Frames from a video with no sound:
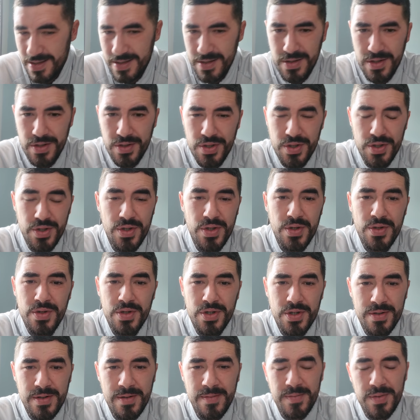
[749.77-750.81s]
just
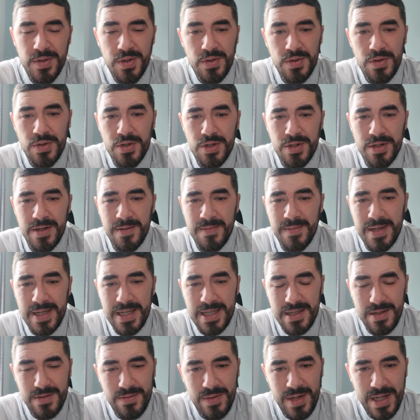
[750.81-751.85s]
use and abuse you,
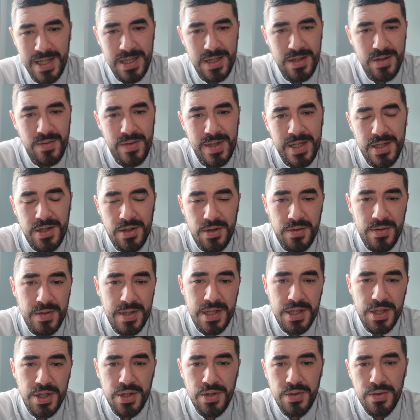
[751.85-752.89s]
mate, right the way through
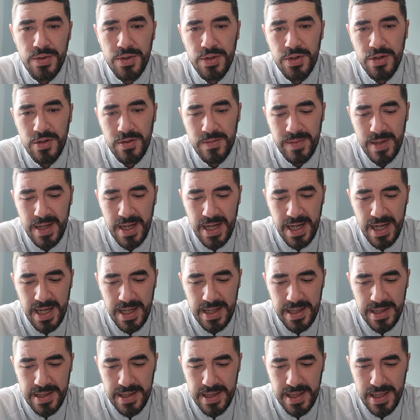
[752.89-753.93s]
this YouTube,
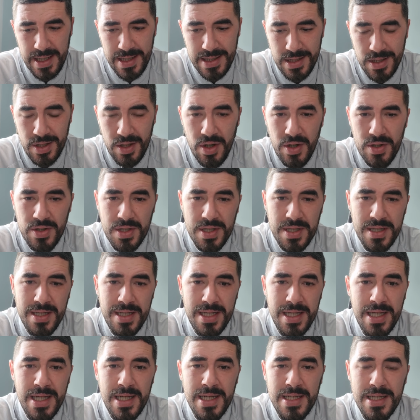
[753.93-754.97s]
and it's
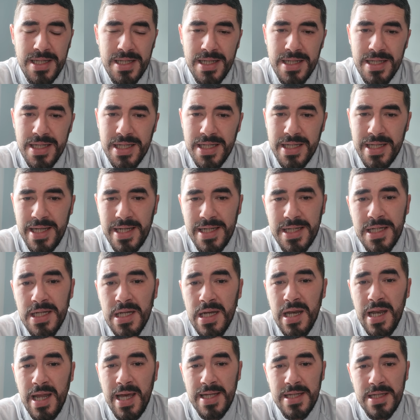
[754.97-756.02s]
constantly snakes
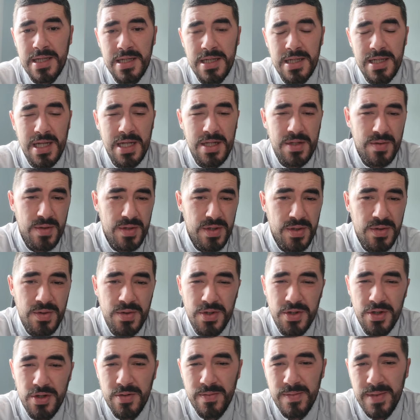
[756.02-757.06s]
and ladders. That's what
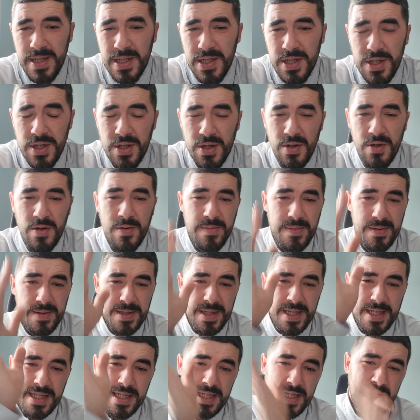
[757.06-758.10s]
YouTube is. You're up and
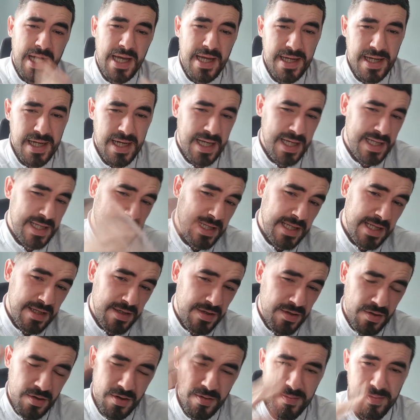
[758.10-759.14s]
then you're down a ladder, then
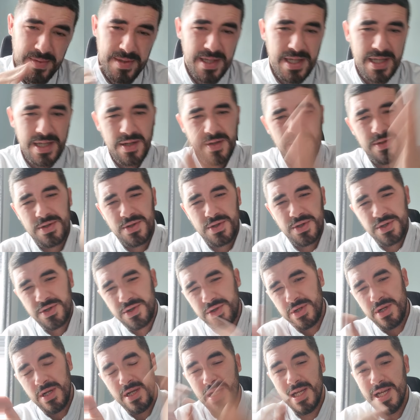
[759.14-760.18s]
you're up and then you're
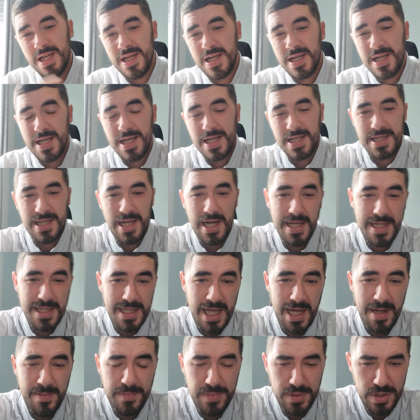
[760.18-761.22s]
it's like
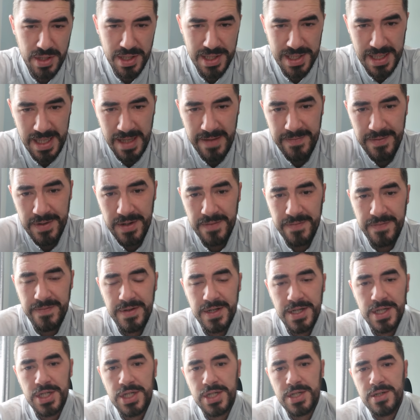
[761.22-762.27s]
that, but there's never a
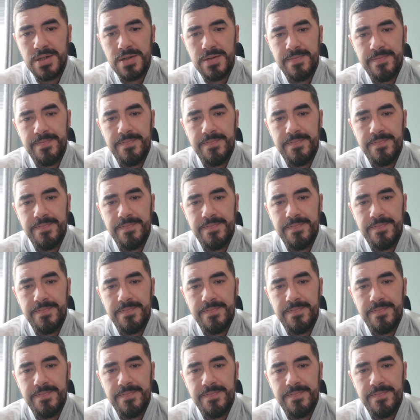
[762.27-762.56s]
finish.